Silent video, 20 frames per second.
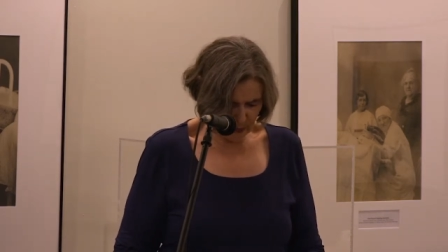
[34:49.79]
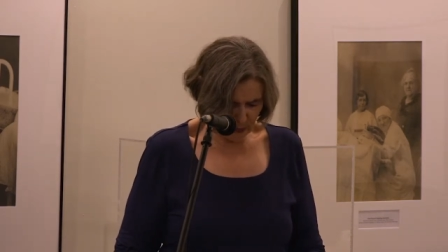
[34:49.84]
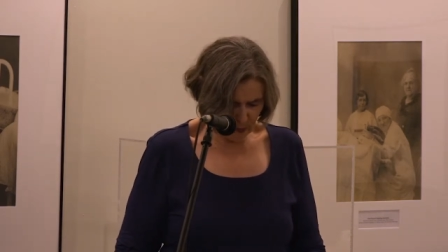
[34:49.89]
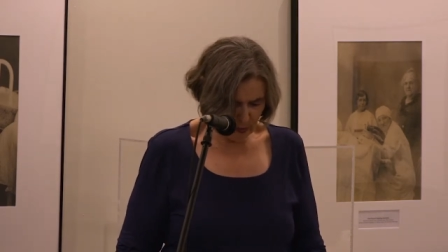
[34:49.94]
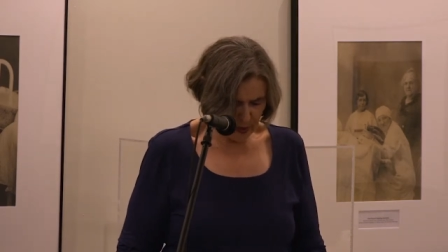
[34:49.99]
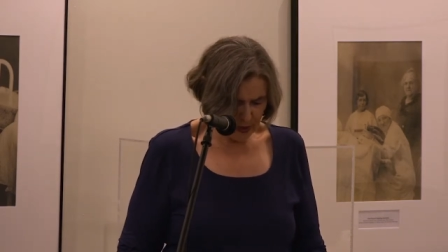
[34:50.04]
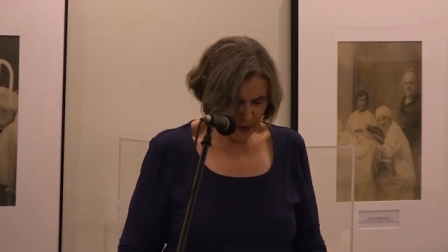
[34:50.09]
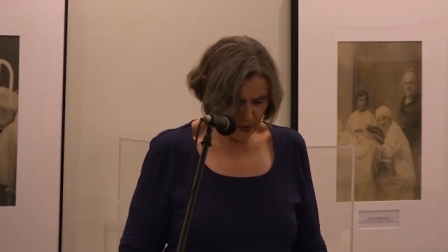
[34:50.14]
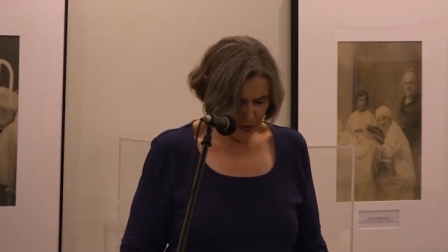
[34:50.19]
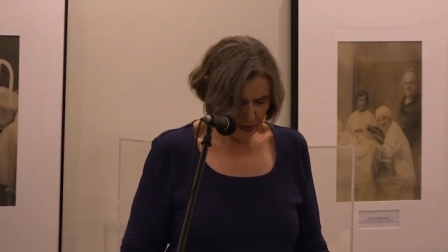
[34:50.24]

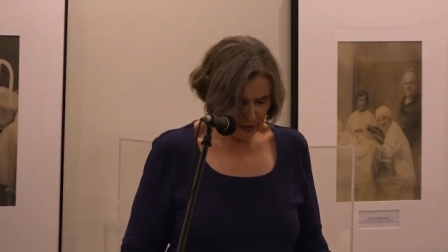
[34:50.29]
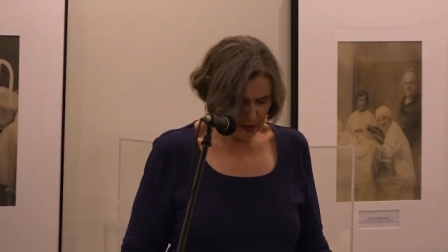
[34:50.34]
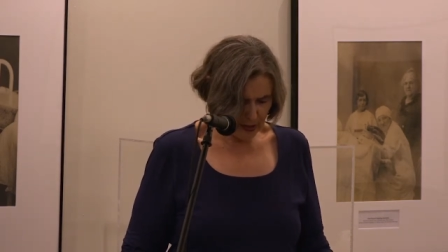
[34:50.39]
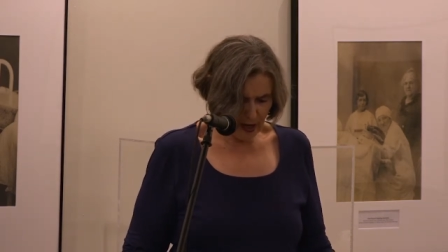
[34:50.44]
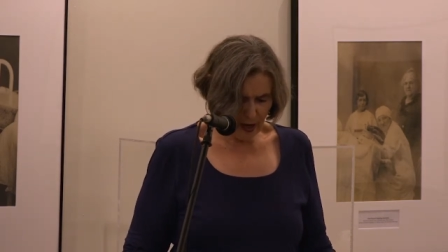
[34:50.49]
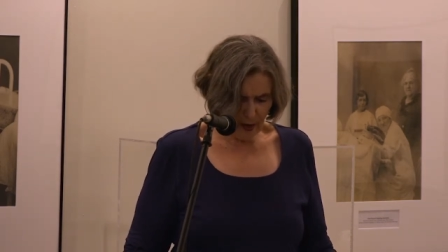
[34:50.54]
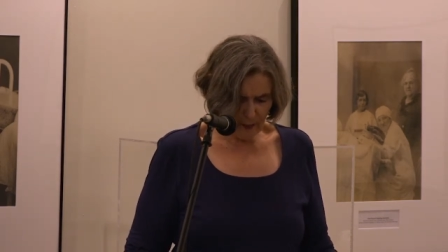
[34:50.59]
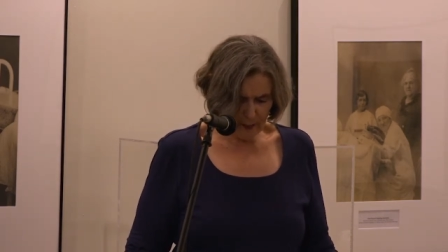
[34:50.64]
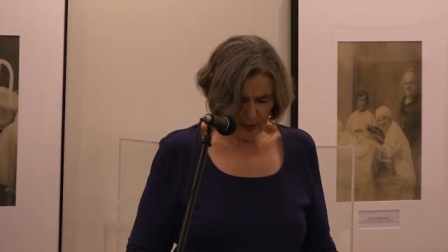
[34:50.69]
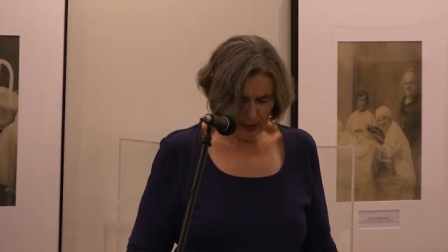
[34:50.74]
we look
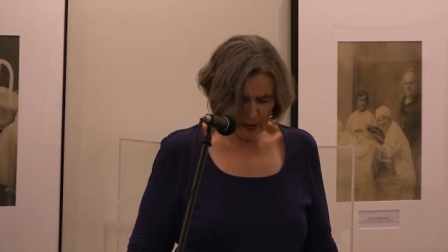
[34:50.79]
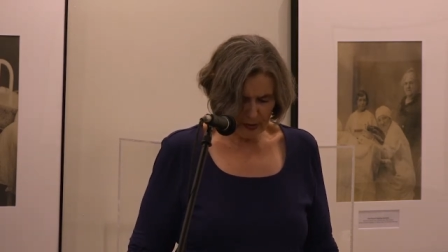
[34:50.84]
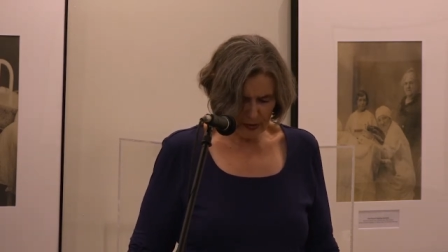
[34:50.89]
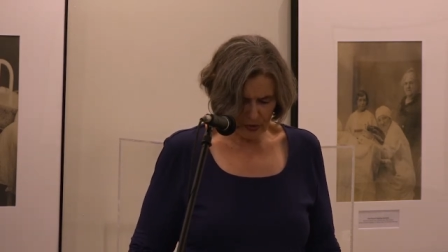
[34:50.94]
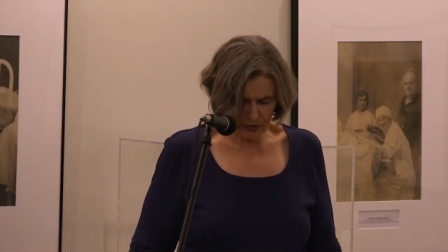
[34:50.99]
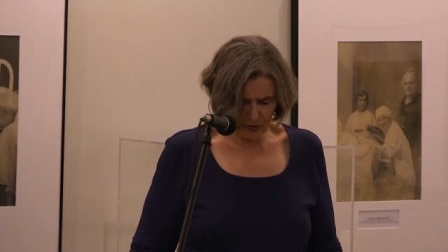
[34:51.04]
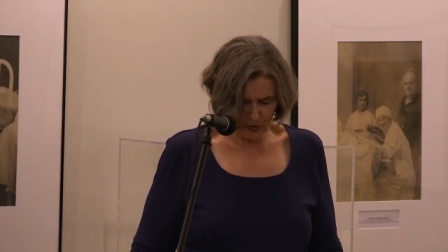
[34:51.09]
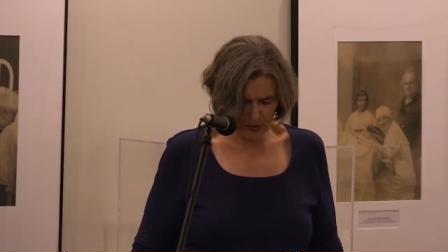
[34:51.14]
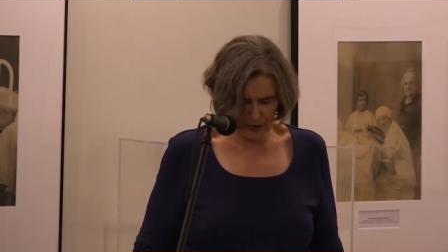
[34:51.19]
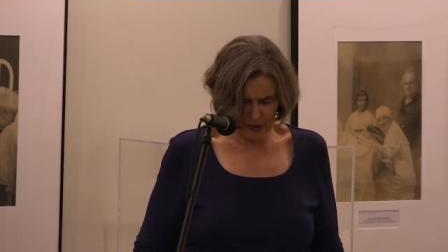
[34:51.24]
at our
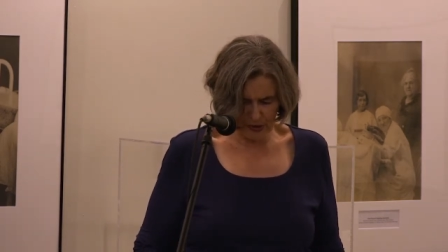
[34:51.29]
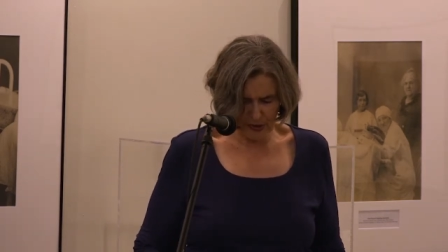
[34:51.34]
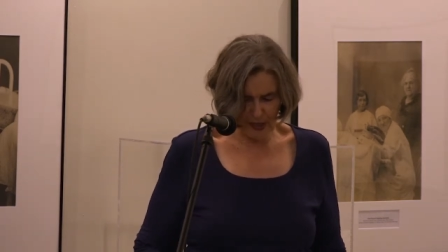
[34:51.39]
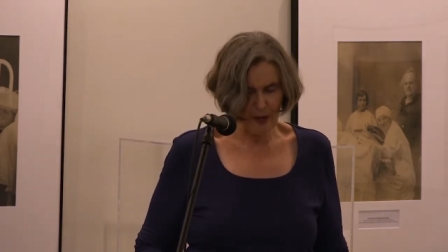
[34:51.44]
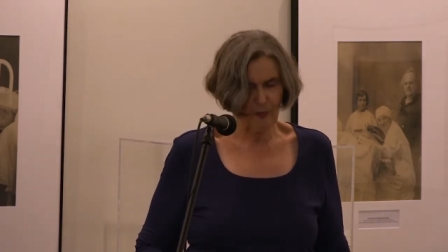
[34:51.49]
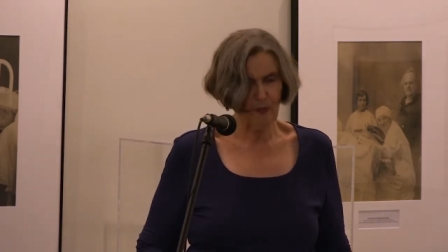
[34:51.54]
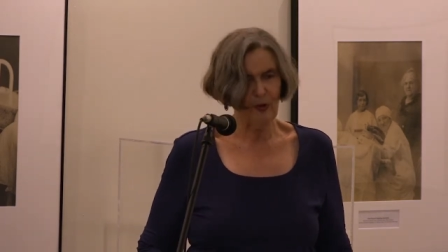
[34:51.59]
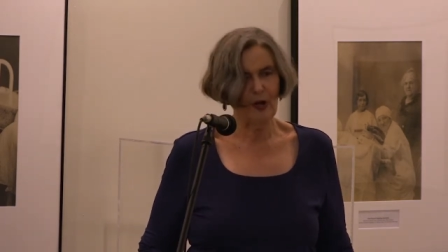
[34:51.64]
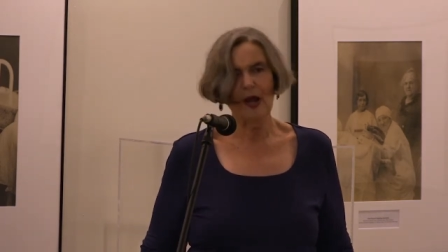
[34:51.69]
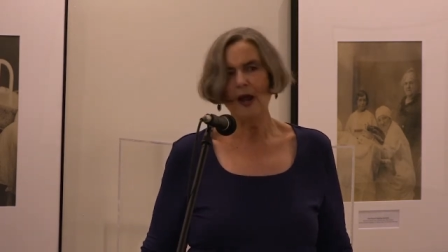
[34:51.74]
pictures and
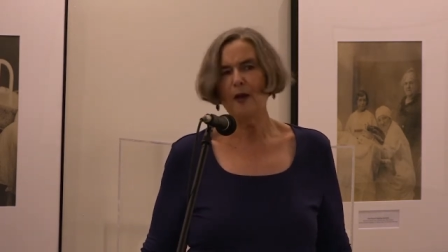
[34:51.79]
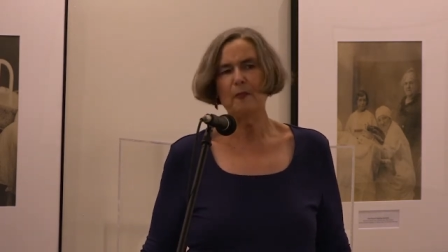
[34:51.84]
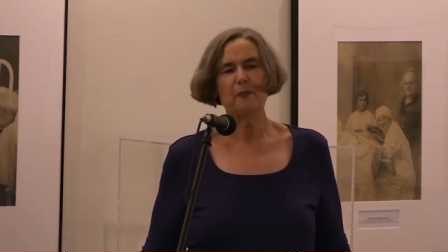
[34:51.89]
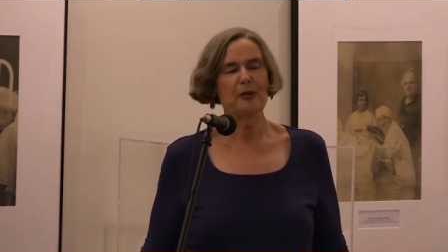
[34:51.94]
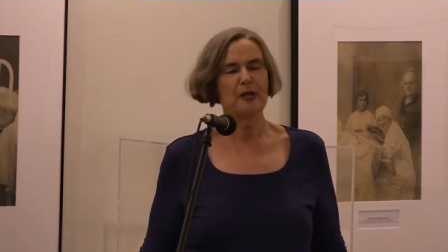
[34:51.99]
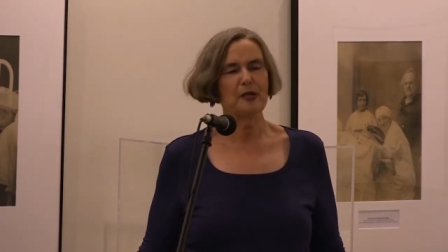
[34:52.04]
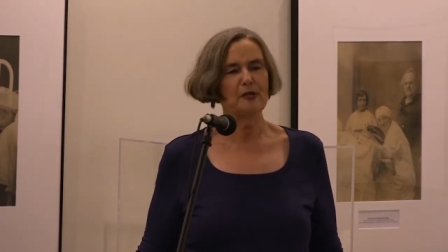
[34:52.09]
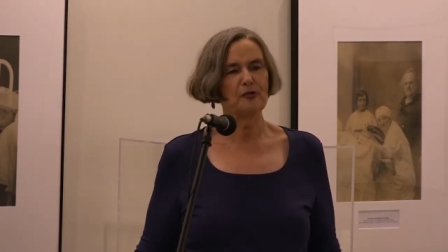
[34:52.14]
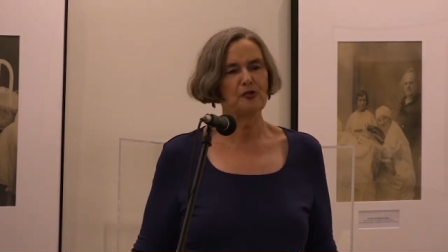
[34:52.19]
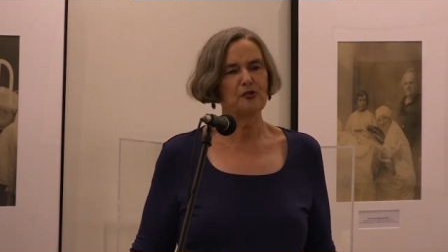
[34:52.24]
say, well, our
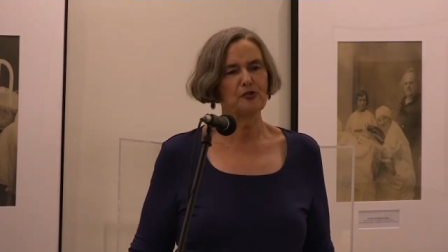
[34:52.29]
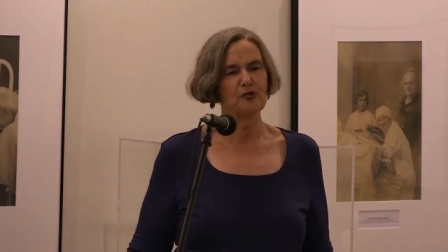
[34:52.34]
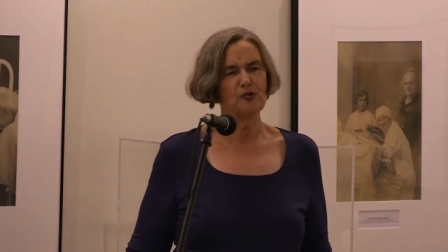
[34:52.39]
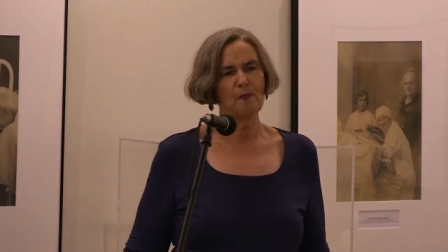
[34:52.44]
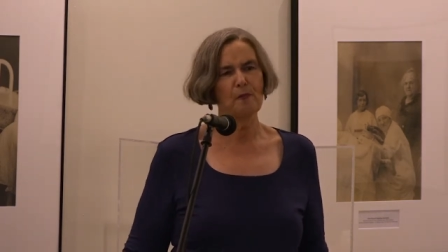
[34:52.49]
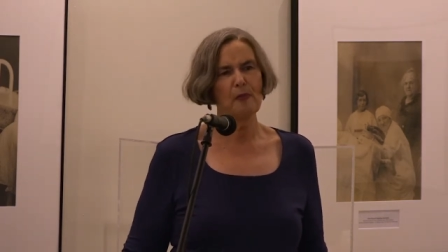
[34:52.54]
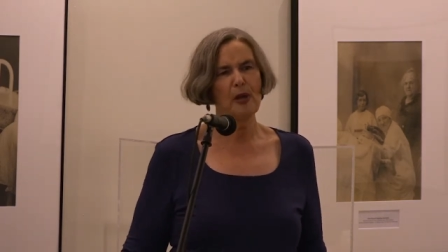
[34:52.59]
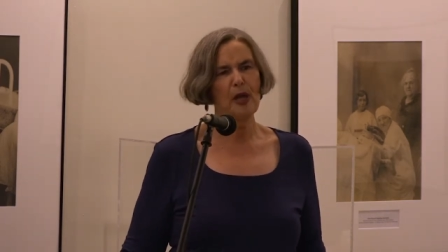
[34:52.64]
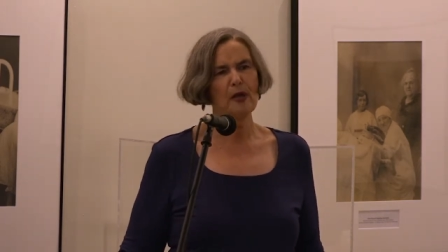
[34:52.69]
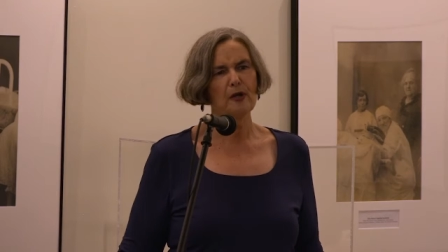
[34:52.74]
pictures
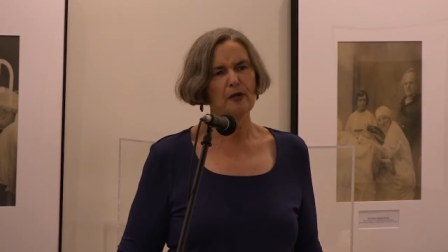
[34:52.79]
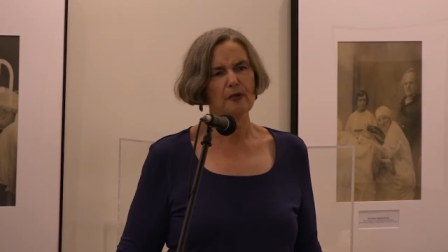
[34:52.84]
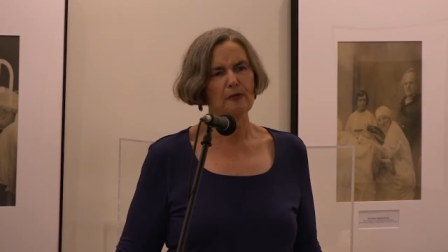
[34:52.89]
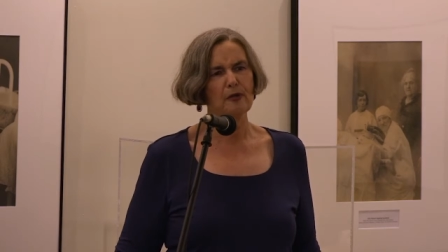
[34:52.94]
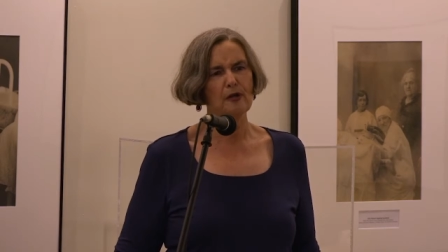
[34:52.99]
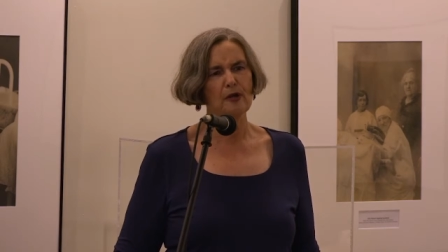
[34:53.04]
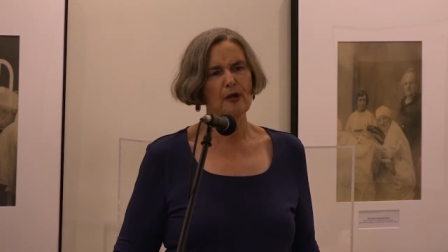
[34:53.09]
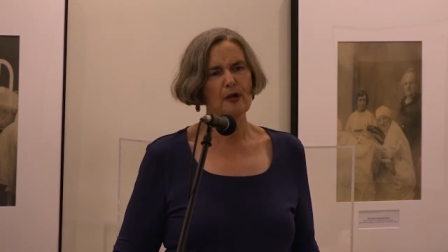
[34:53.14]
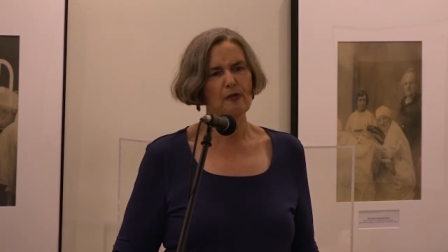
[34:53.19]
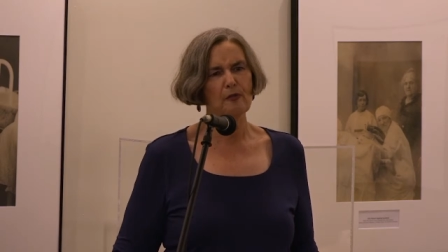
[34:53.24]
are better
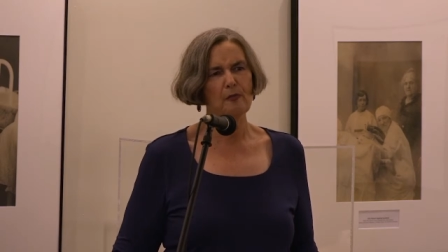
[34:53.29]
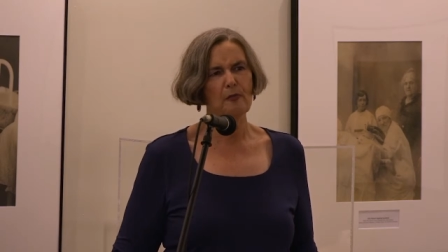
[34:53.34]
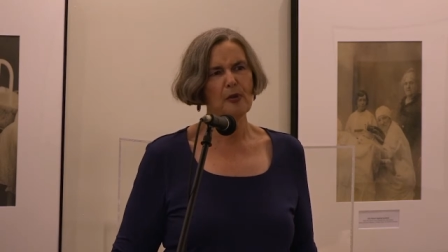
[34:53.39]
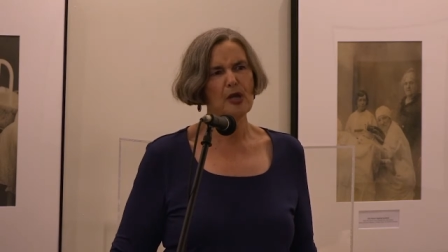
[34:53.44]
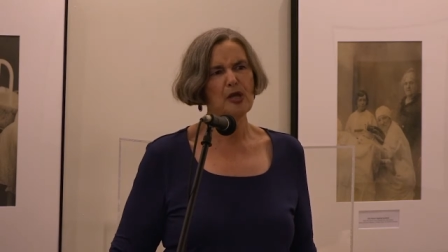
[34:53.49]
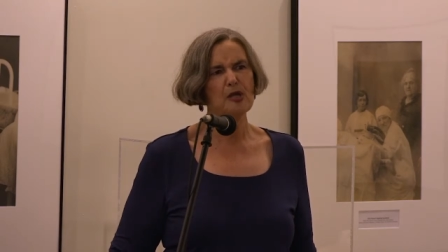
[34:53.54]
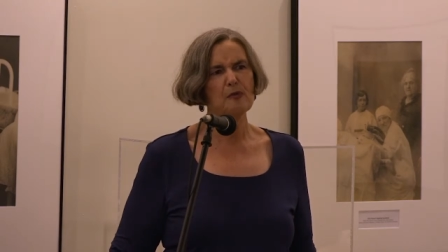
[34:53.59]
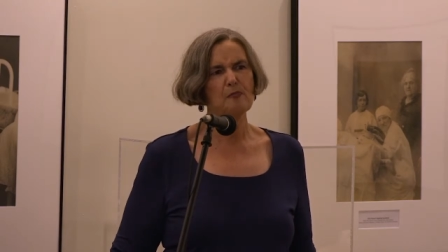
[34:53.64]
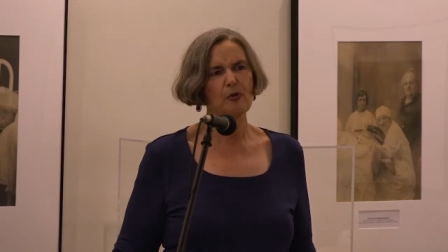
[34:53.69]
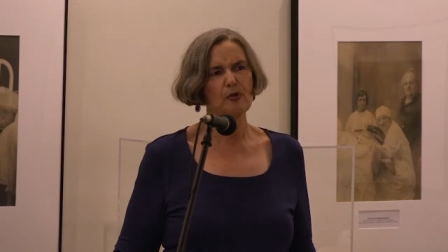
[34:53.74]
than other
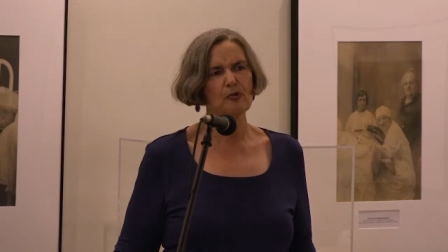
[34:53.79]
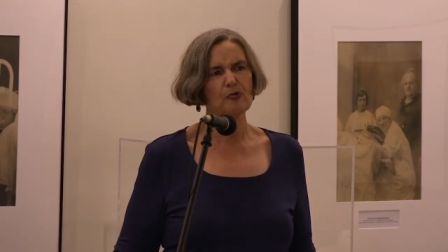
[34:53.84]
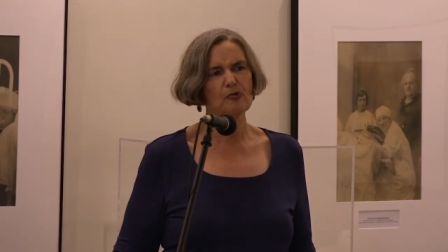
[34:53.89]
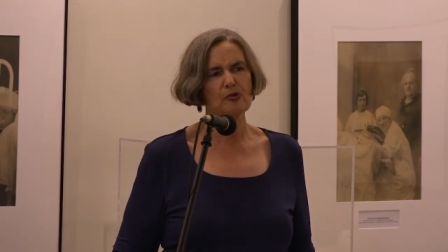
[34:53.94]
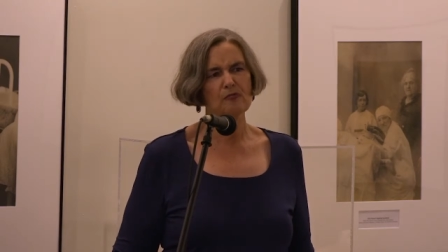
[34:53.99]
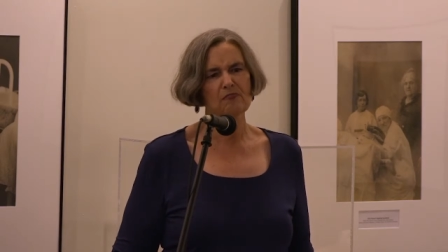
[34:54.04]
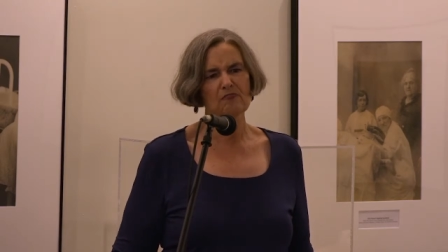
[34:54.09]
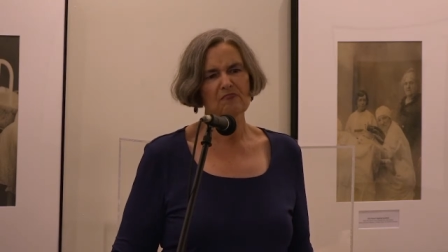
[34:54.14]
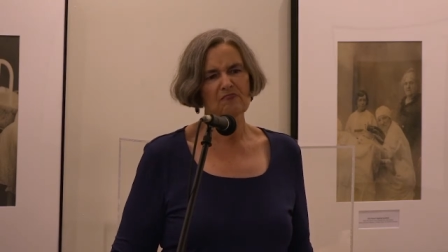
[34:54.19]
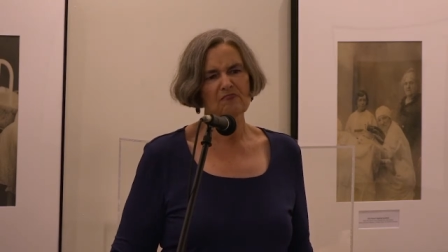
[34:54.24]

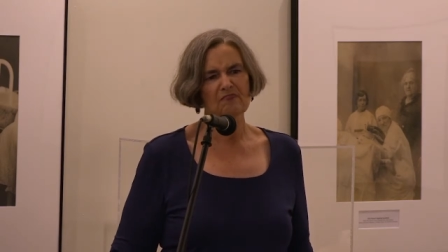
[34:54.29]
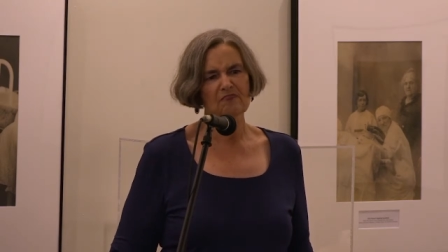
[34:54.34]
people's.